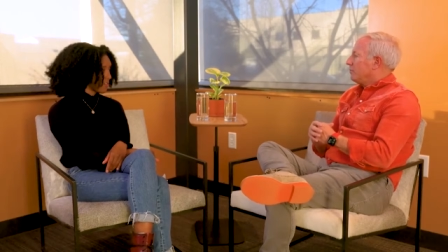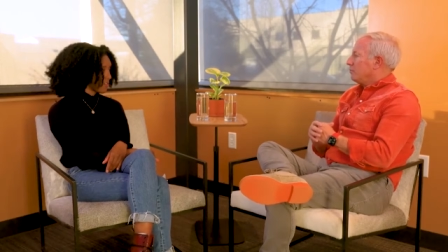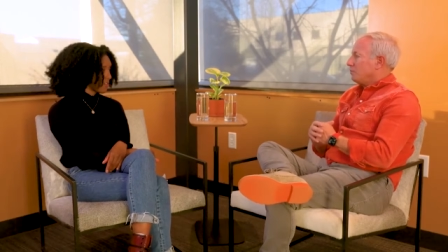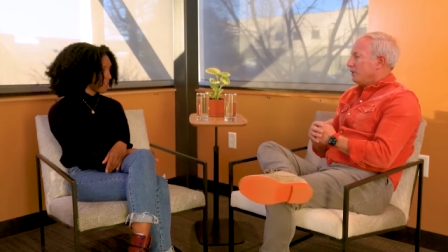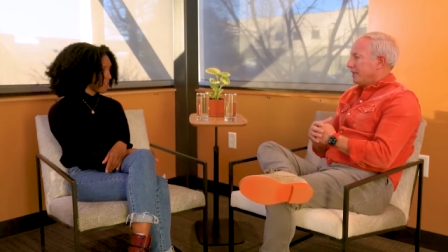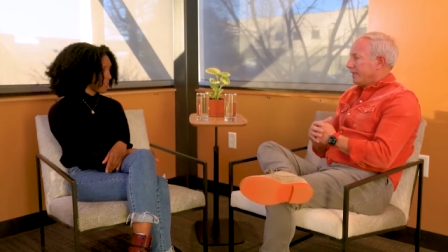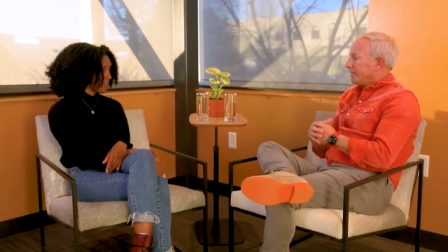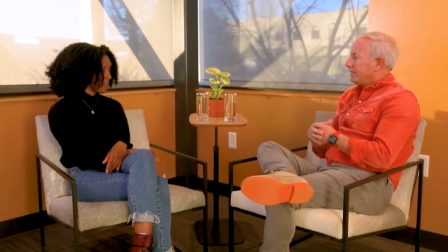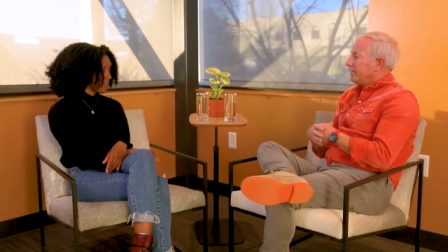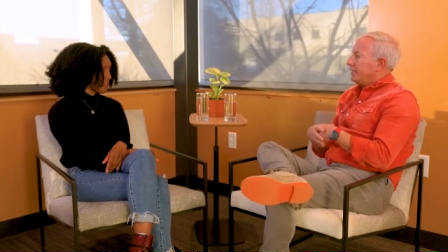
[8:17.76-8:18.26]

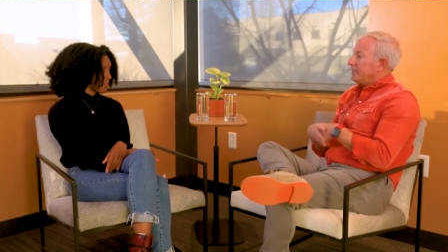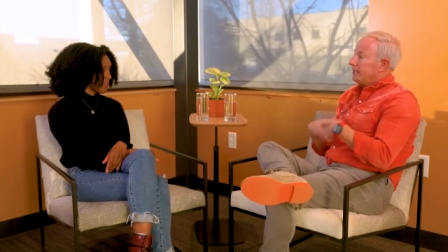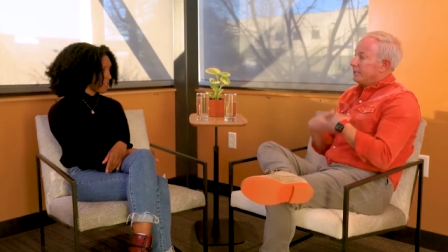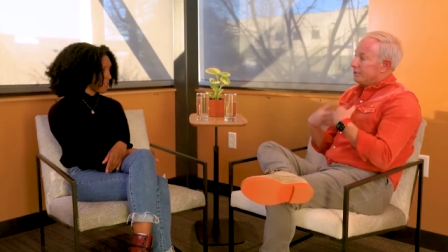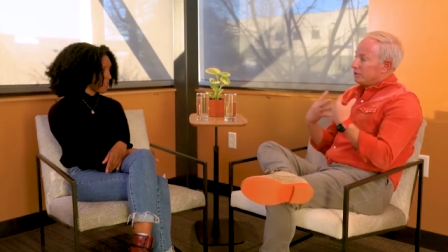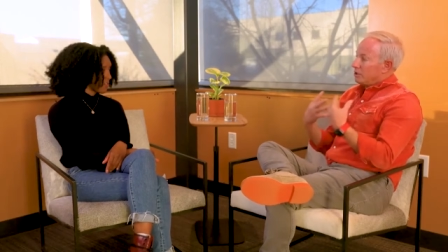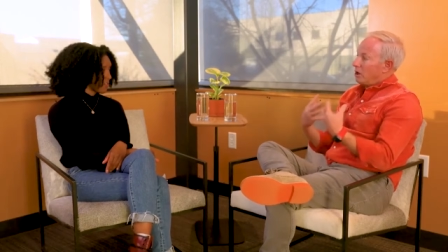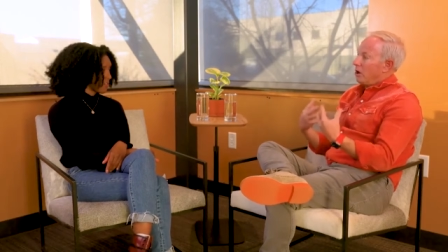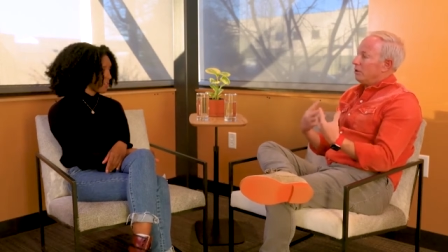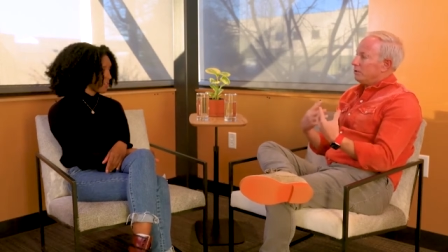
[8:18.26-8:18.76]
but it
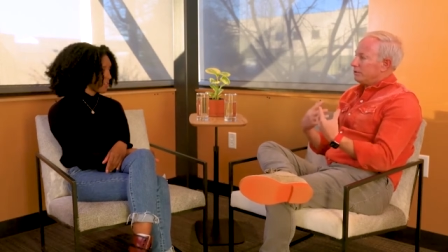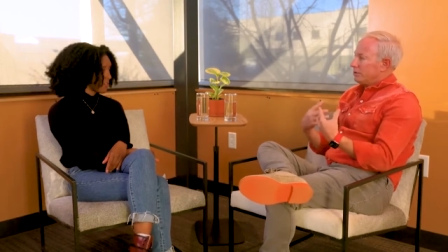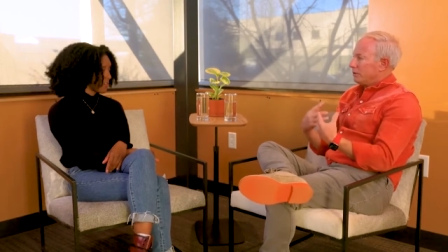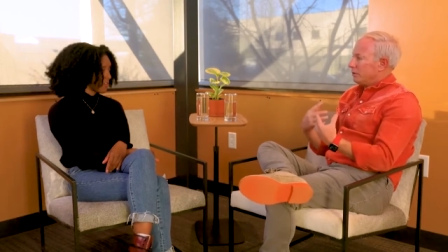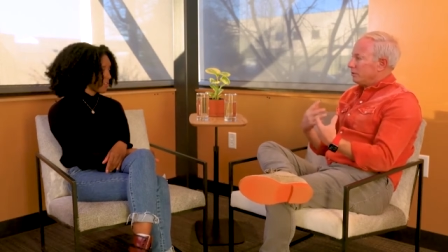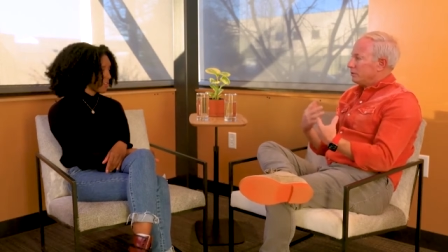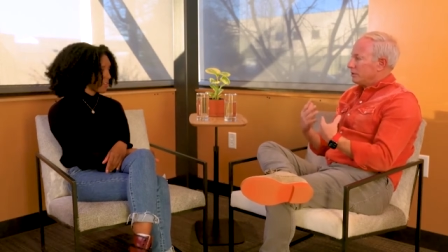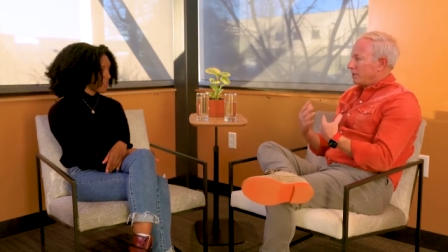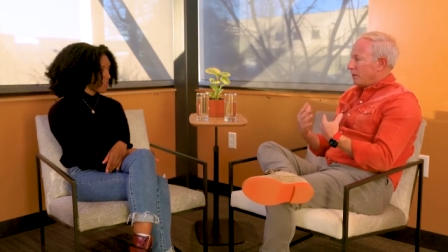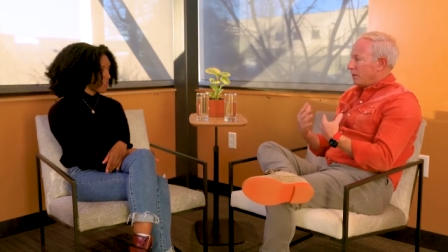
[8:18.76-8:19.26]
is
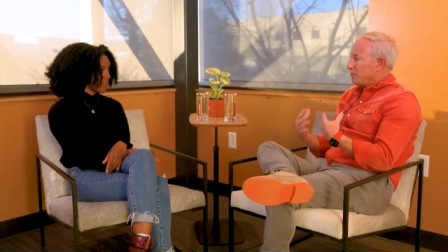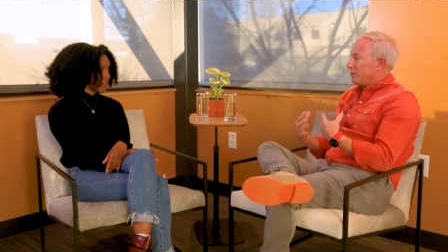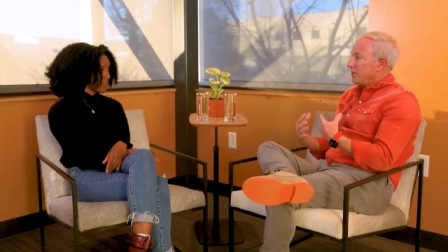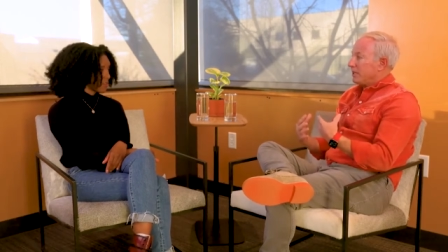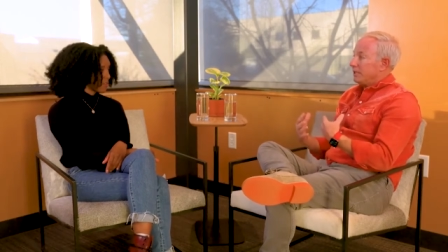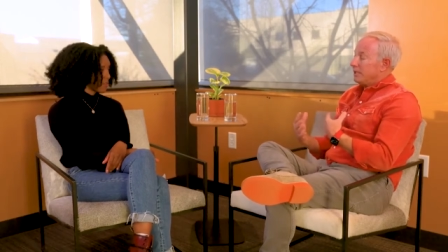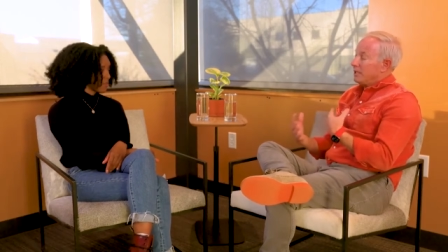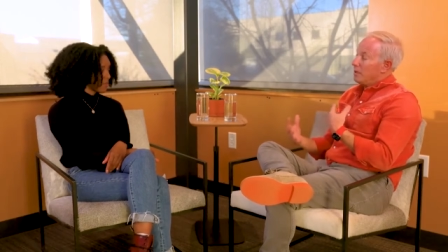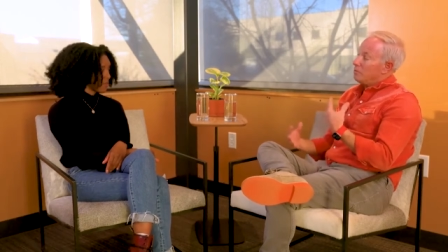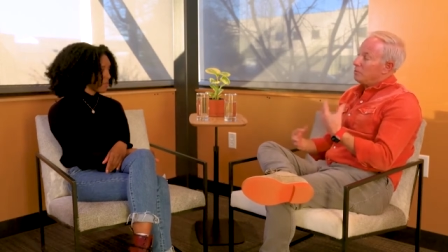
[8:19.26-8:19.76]
also
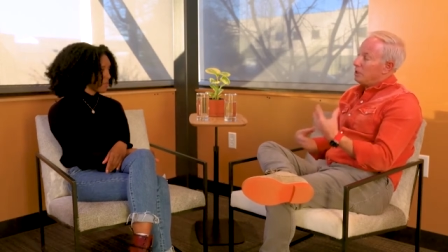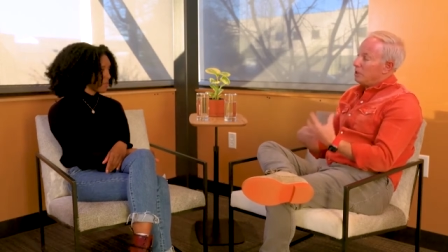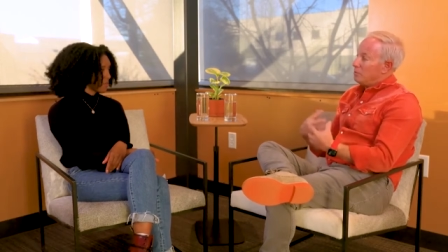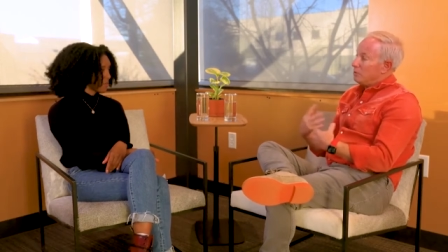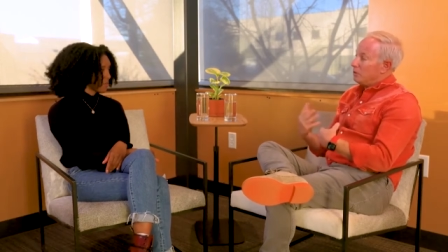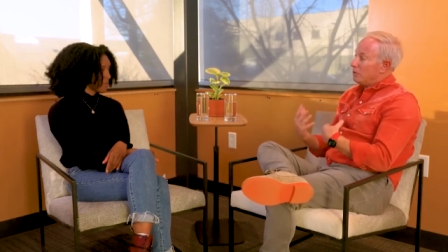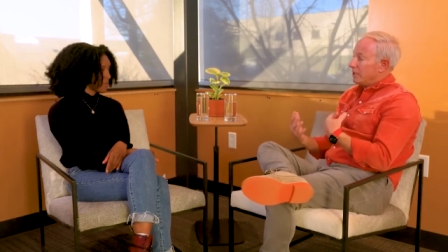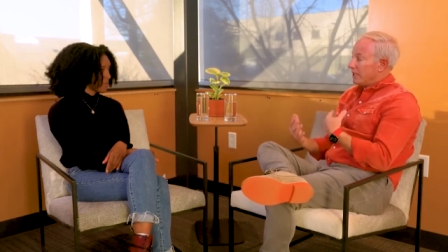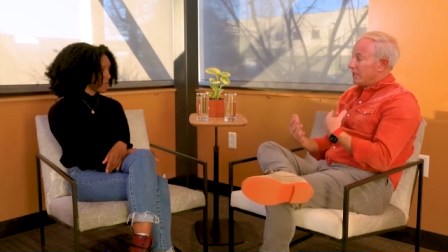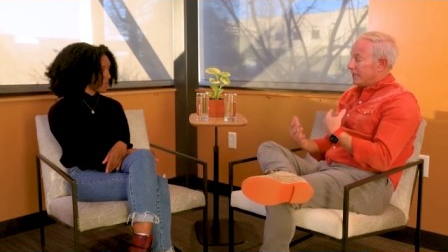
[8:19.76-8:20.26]
something that
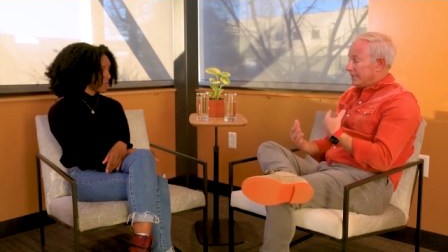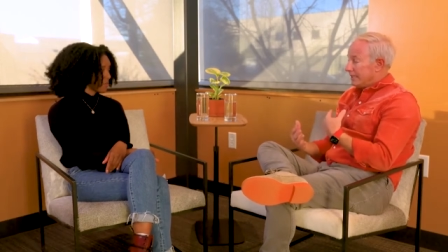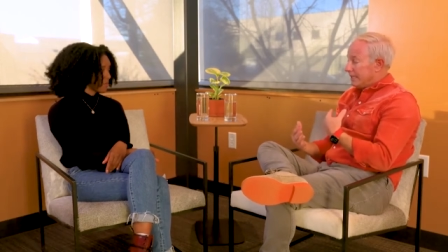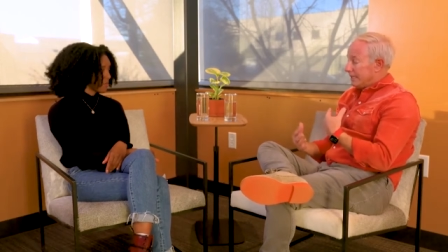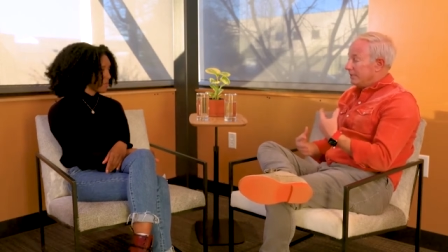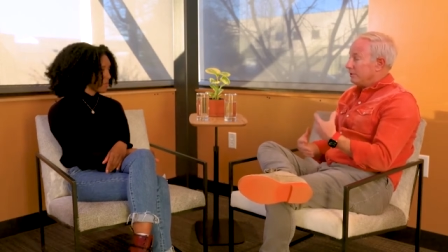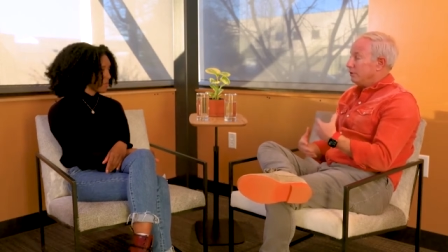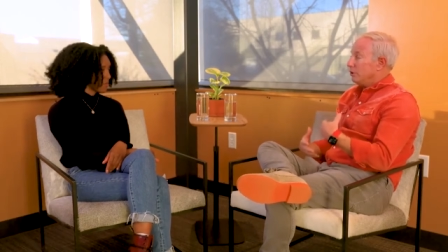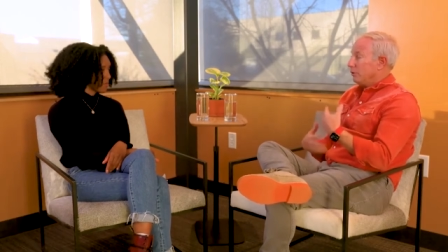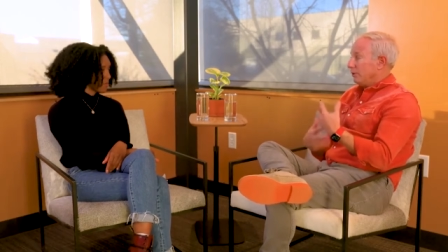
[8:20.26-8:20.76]
people can
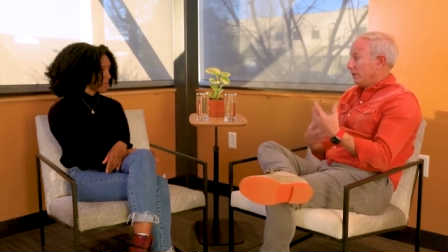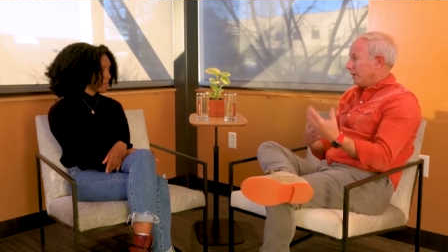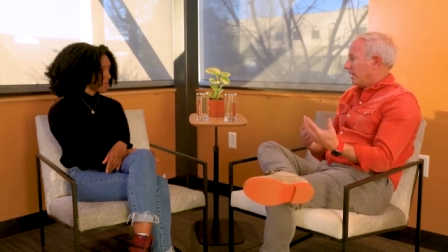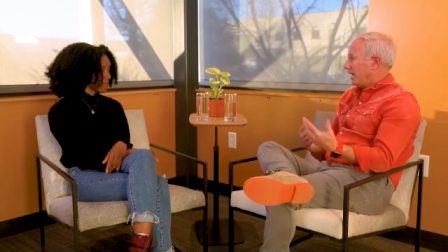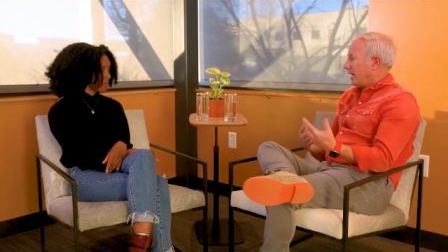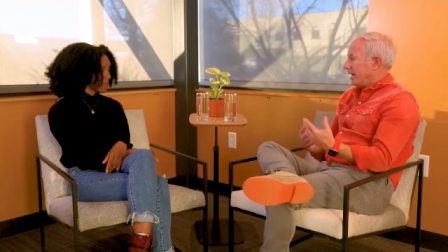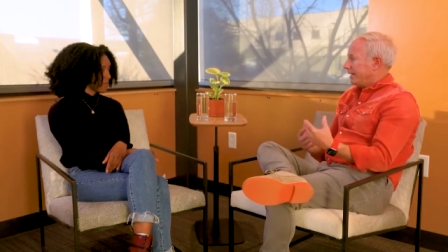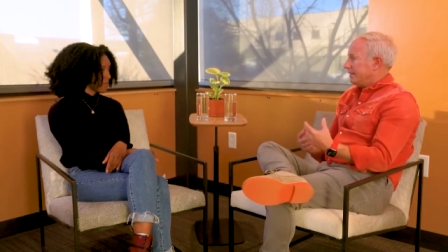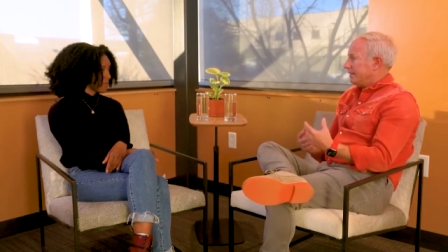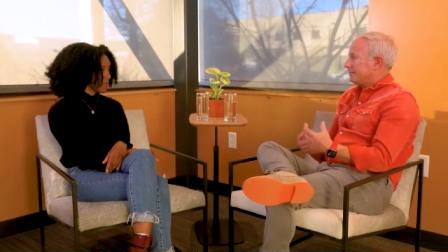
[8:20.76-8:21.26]
then
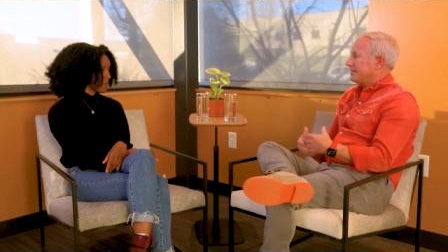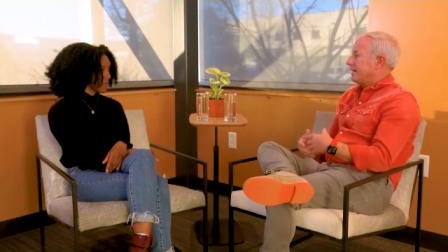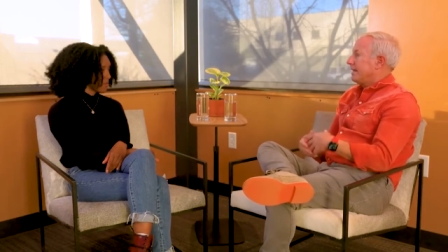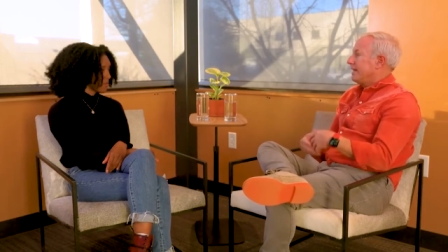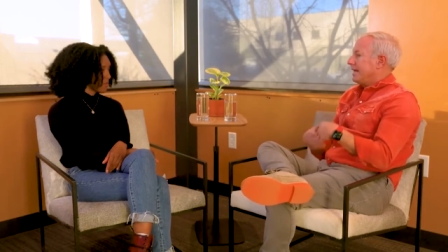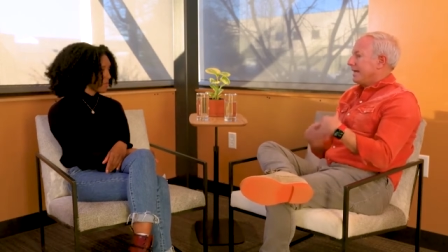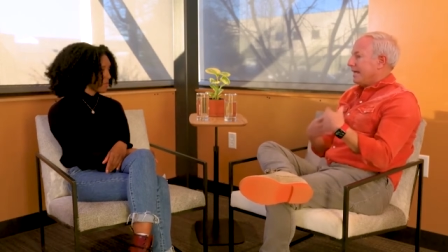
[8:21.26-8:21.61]
utilize